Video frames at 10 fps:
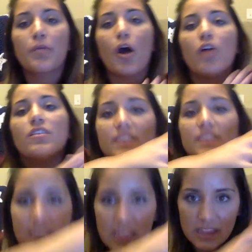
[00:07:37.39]
All of
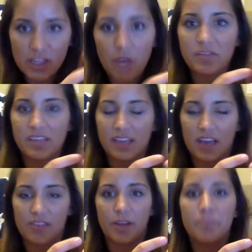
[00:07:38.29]
these get lumped
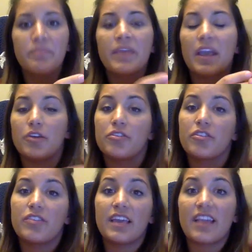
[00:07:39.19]
together and go
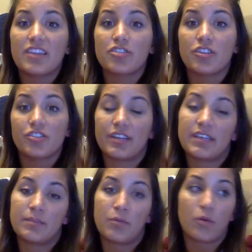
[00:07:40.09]
through the electron
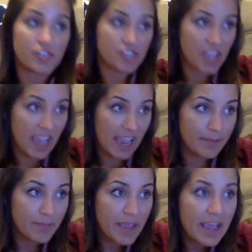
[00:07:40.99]
transport
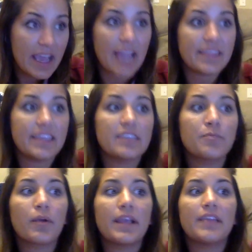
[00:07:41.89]
chain. At this
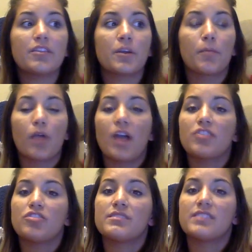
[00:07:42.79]
point, they're brought
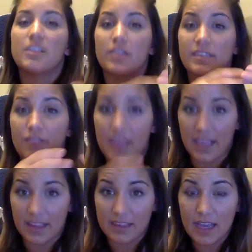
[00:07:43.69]
to a series of
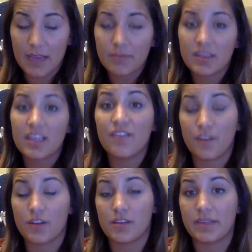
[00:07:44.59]
enzymes that
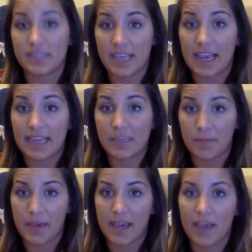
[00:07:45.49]
convert them into
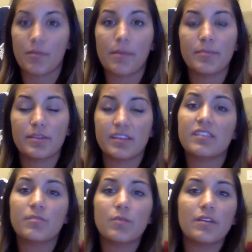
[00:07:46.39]
ATP. And remember, this
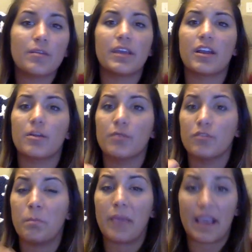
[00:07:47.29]
is the one that we get our
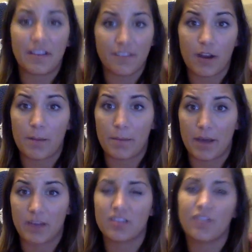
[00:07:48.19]
most bang for our
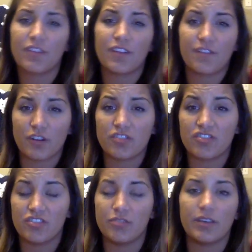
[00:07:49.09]
buck. So for the
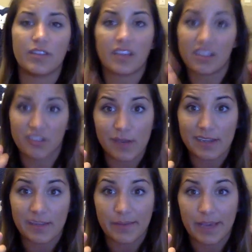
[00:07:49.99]
first 2, we only got 2
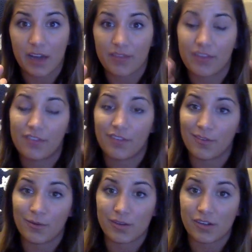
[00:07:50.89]
ATP out of it for
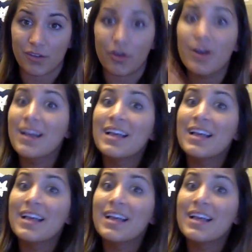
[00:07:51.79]
4 total.